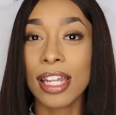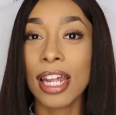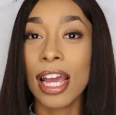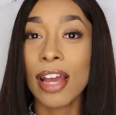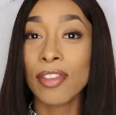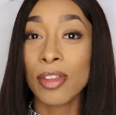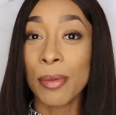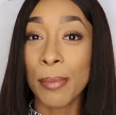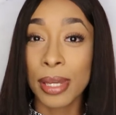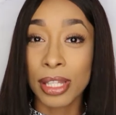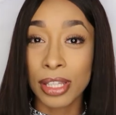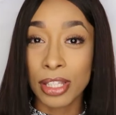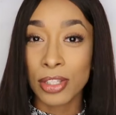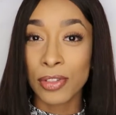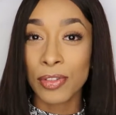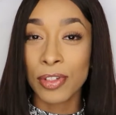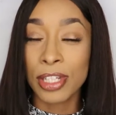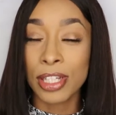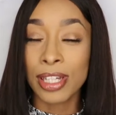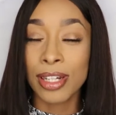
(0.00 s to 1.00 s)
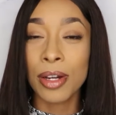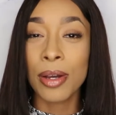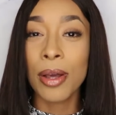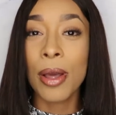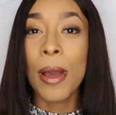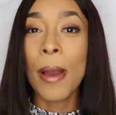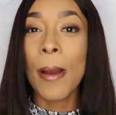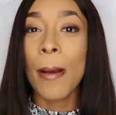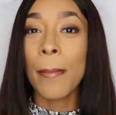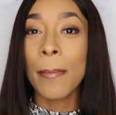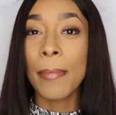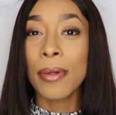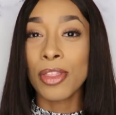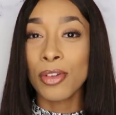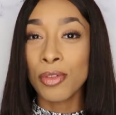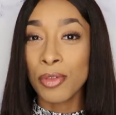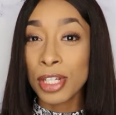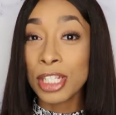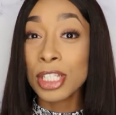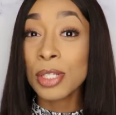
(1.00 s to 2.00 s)
that I have to make this video, but
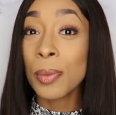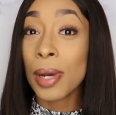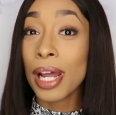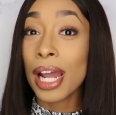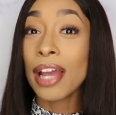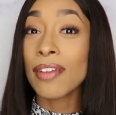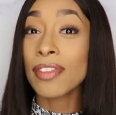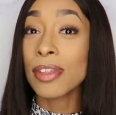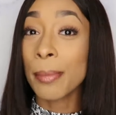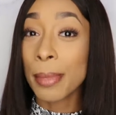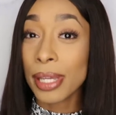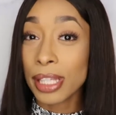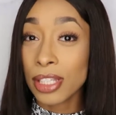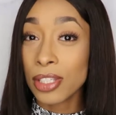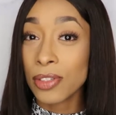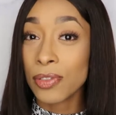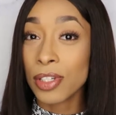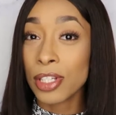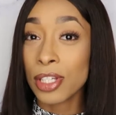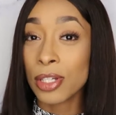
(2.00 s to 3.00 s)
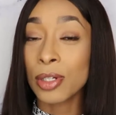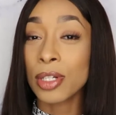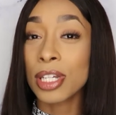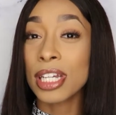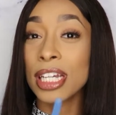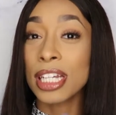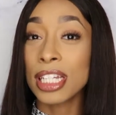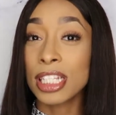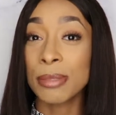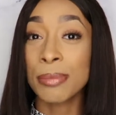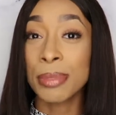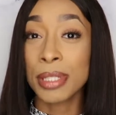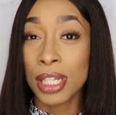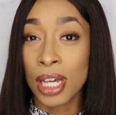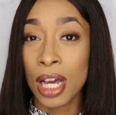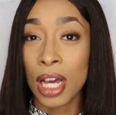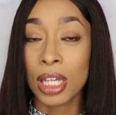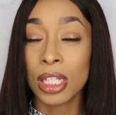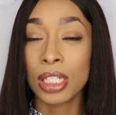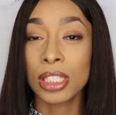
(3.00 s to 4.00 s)
the reason why I have to make this video is
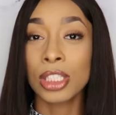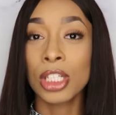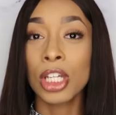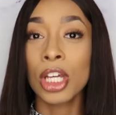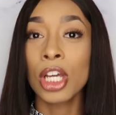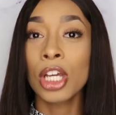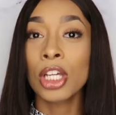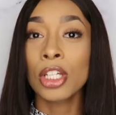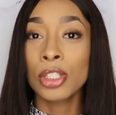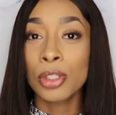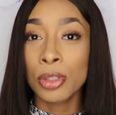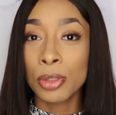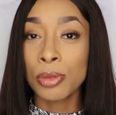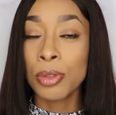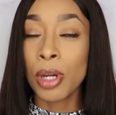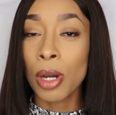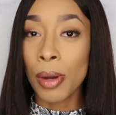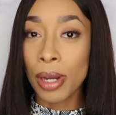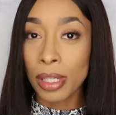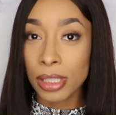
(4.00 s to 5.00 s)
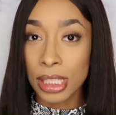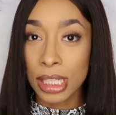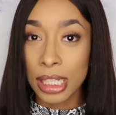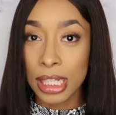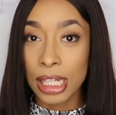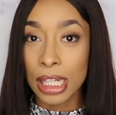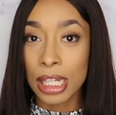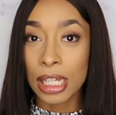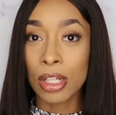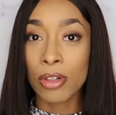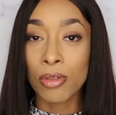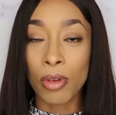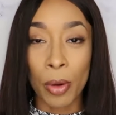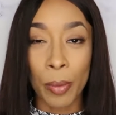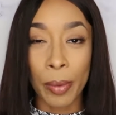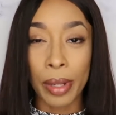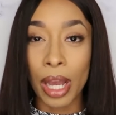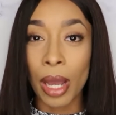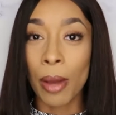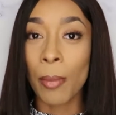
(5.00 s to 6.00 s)
because you go out to eat
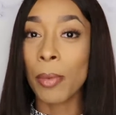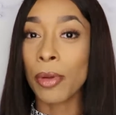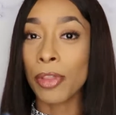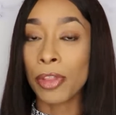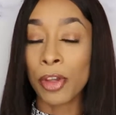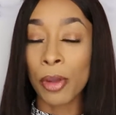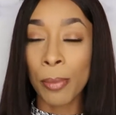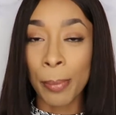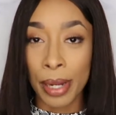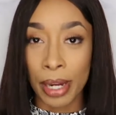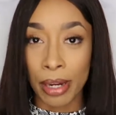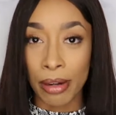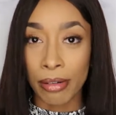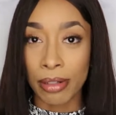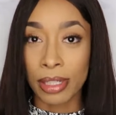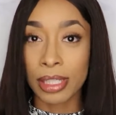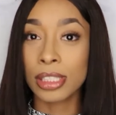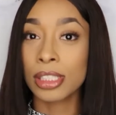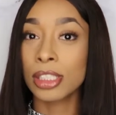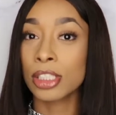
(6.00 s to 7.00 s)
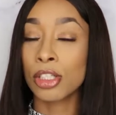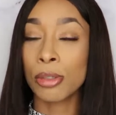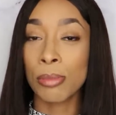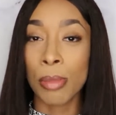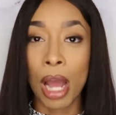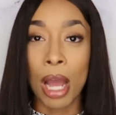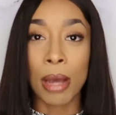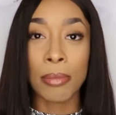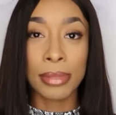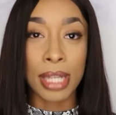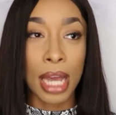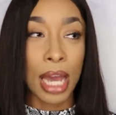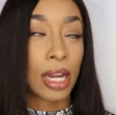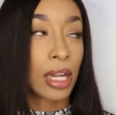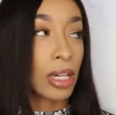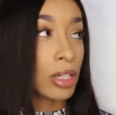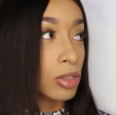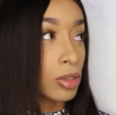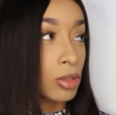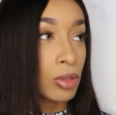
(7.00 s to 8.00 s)
growing up with your parents, your mom, dad,
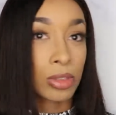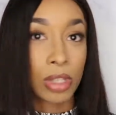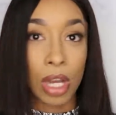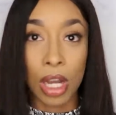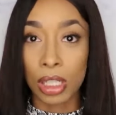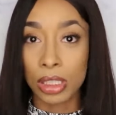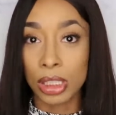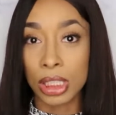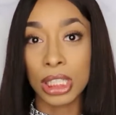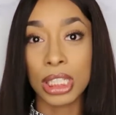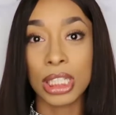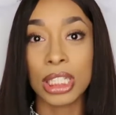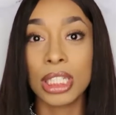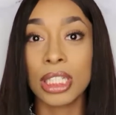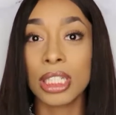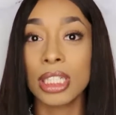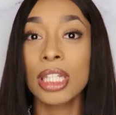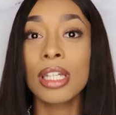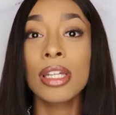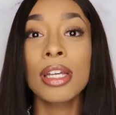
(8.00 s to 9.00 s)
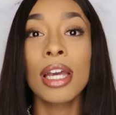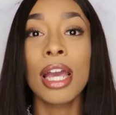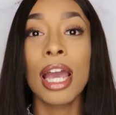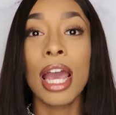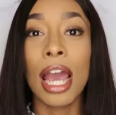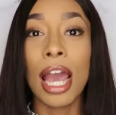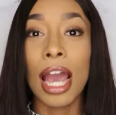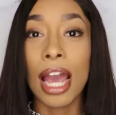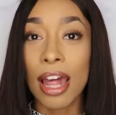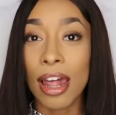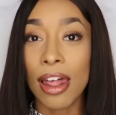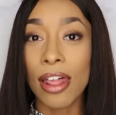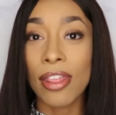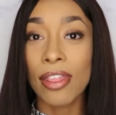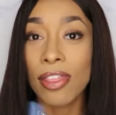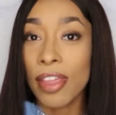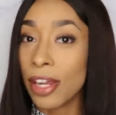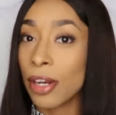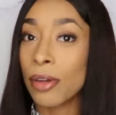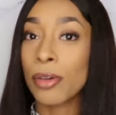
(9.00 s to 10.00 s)
uncles, aunties,
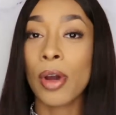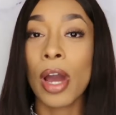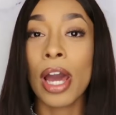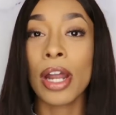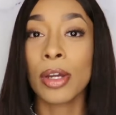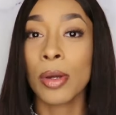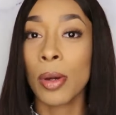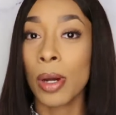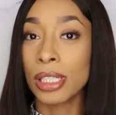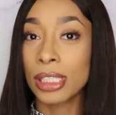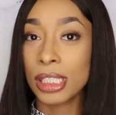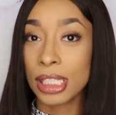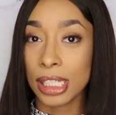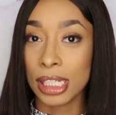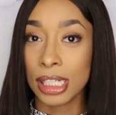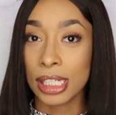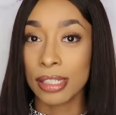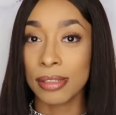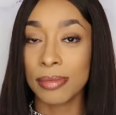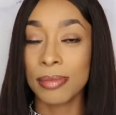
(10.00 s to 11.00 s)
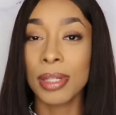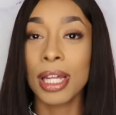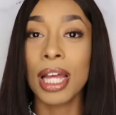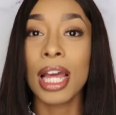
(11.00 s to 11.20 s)
and they don't know how to go out to eat,